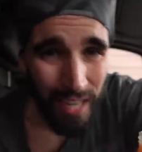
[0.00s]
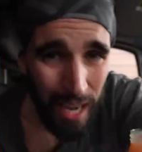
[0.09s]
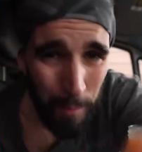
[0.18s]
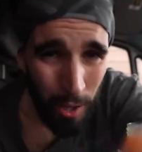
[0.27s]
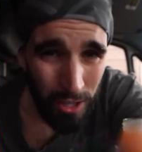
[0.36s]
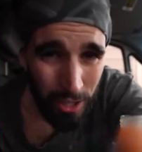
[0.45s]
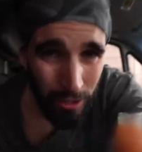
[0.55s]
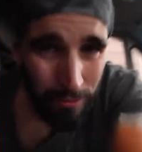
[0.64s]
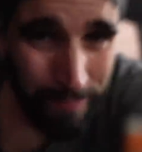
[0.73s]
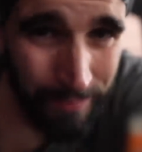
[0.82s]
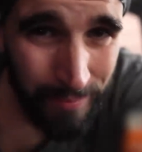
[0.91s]
I'm also
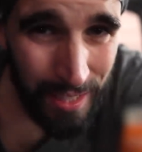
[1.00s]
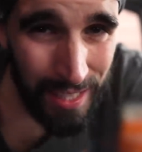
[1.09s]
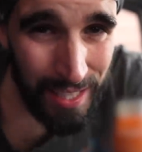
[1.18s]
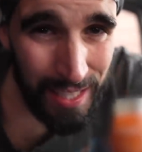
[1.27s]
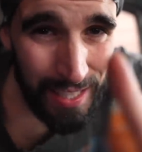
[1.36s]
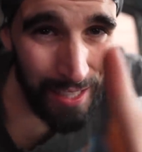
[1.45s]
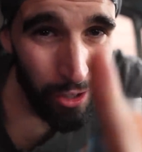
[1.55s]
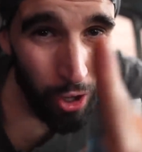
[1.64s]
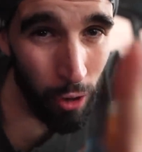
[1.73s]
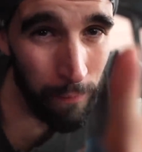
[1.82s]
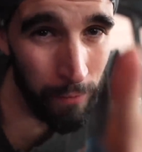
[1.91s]
still
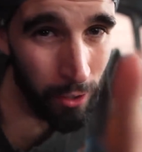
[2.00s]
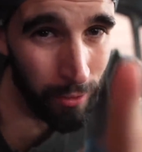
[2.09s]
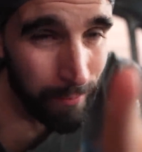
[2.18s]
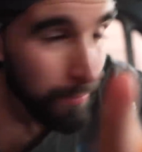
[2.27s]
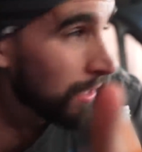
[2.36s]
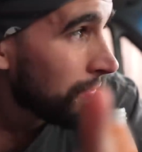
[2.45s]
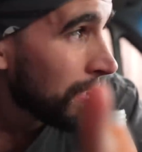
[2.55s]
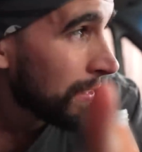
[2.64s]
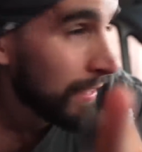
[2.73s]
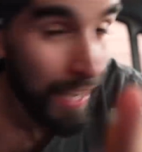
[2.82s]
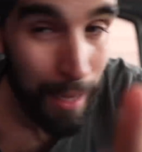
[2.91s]
hopeful I'll
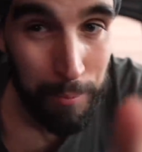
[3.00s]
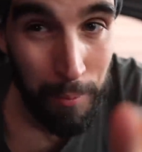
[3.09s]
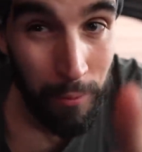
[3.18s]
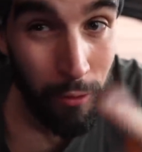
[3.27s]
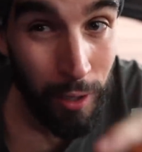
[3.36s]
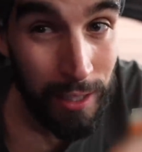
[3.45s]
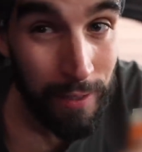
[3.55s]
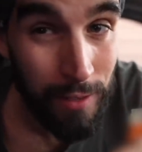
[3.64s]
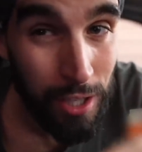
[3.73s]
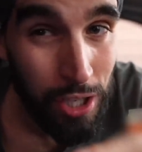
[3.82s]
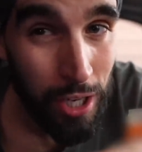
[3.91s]
find the captain before I leave
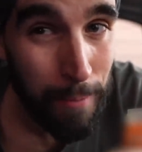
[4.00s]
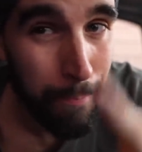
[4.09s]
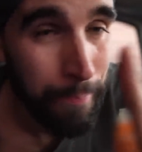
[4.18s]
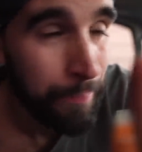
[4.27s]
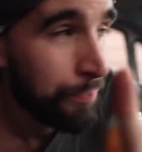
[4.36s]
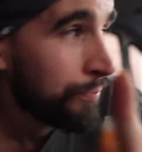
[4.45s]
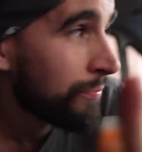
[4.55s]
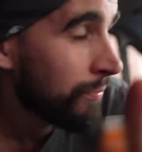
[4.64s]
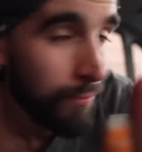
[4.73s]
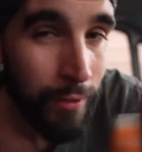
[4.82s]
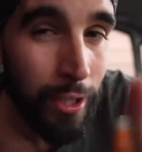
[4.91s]
this ship.
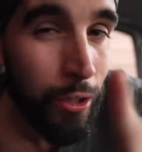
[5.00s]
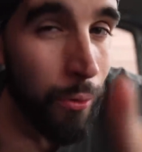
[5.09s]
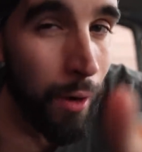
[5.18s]
You